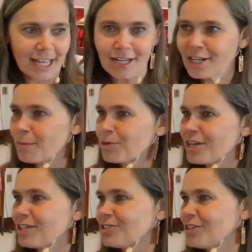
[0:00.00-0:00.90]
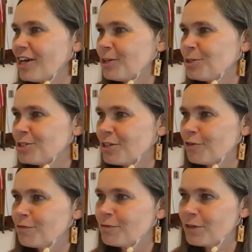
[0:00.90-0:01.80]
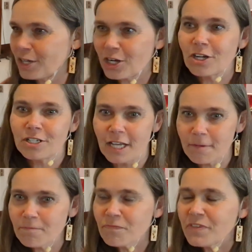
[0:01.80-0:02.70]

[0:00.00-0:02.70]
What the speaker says: I had a couple $1,000s of credit card debt,